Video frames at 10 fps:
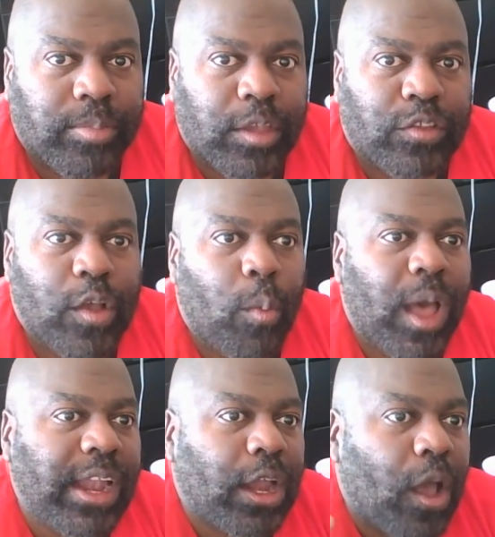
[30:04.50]
So
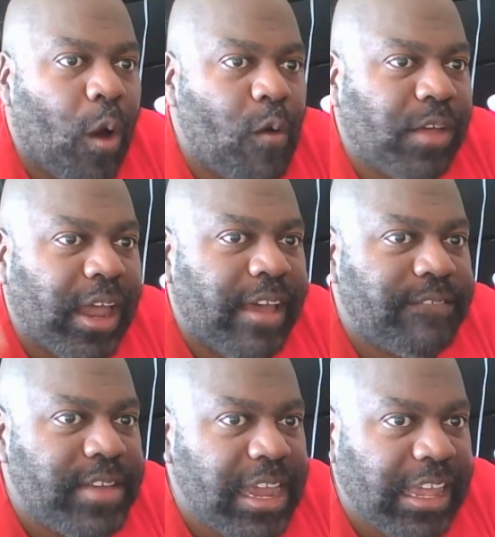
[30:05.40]
what
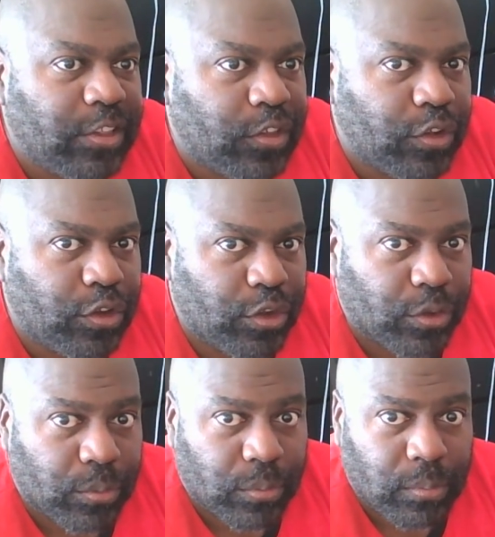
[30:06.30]
Kovalev needs to
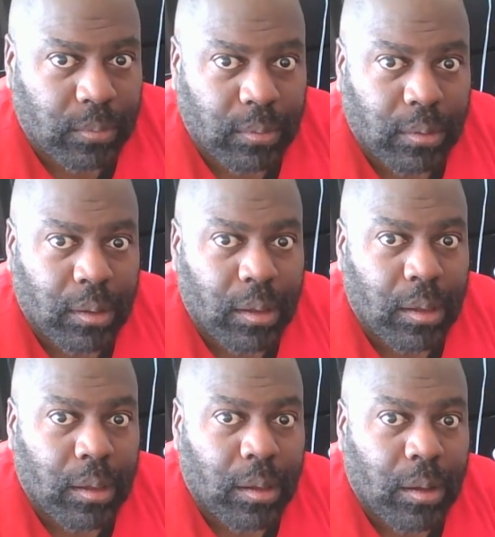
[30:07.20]
do,
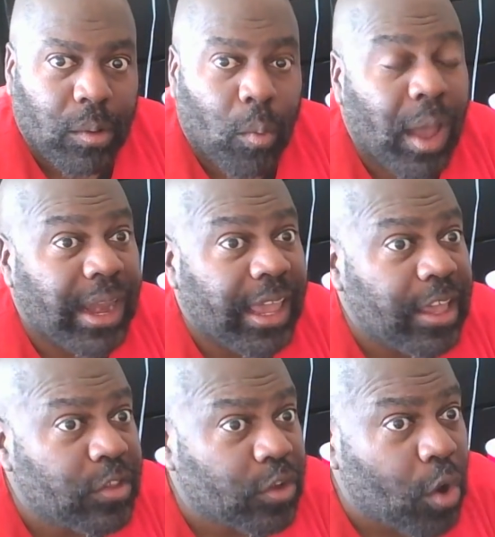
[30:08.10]
what
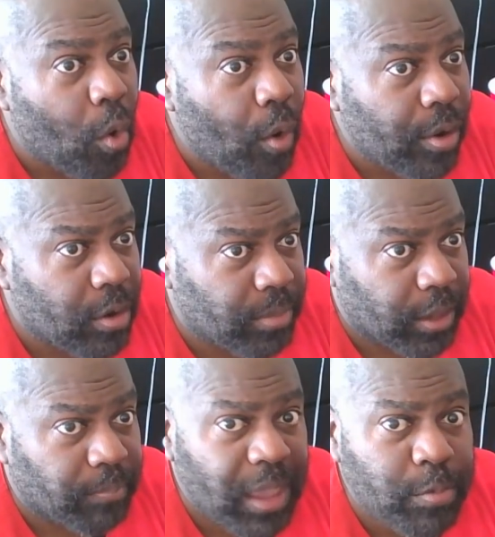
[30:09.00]
his
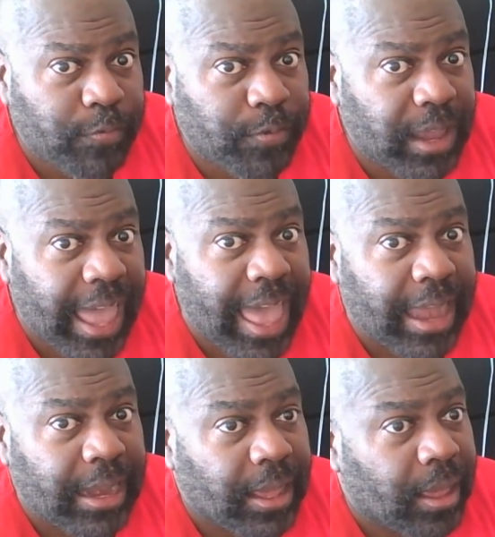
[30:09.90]
cornermen, people
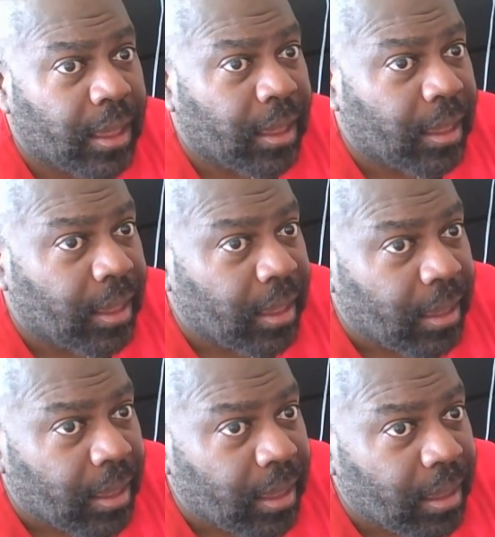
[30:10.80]
forget,
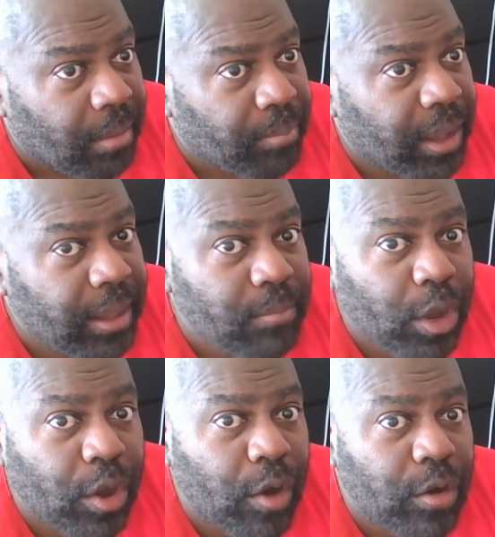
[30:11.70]
Buddy
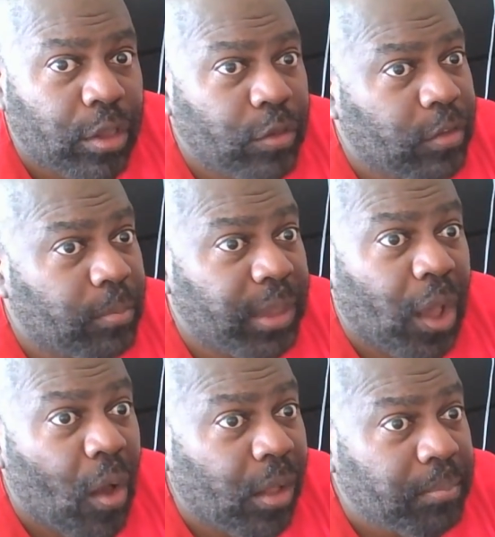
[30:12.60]
McGirt used to be
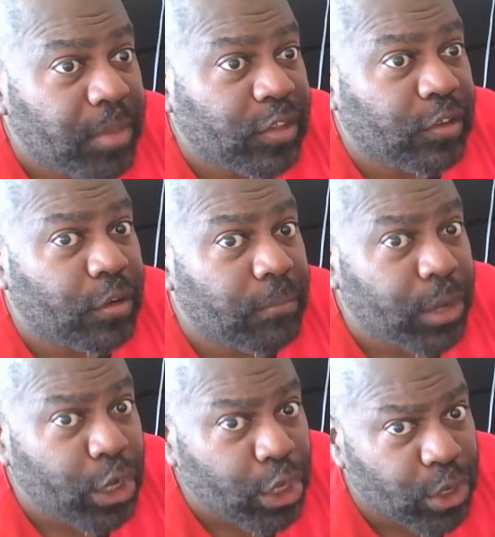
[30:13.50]
called Mr.
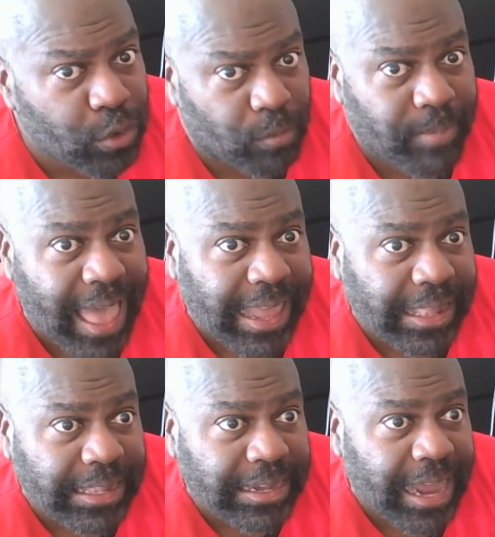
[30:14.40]
Magoo back
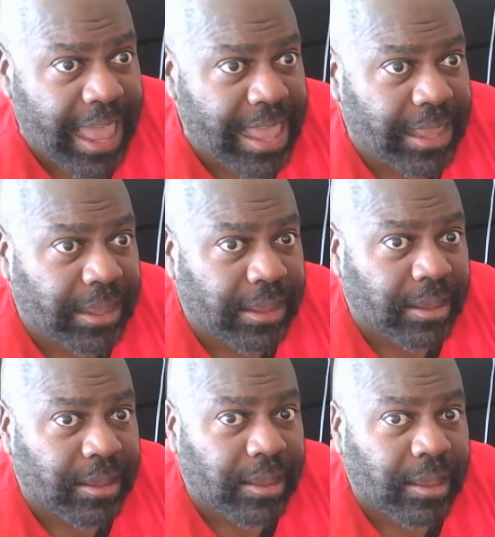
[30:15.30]
in the day.
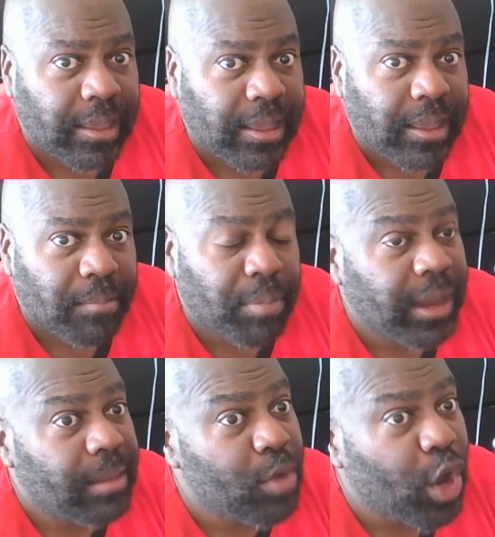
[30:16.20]

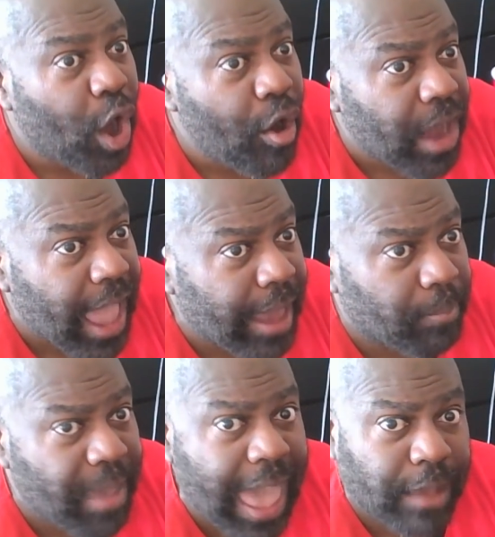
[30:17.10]
Buddy McGirt had a
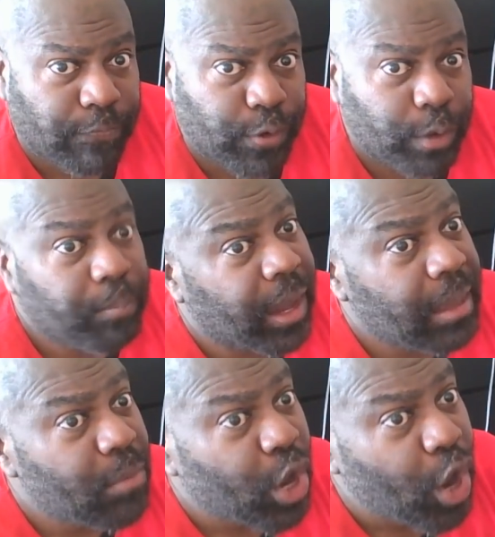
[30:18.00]
back foot.
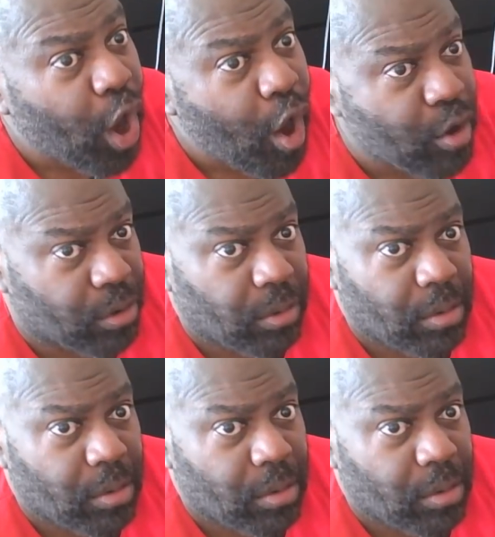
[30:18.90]
Buddy McGirt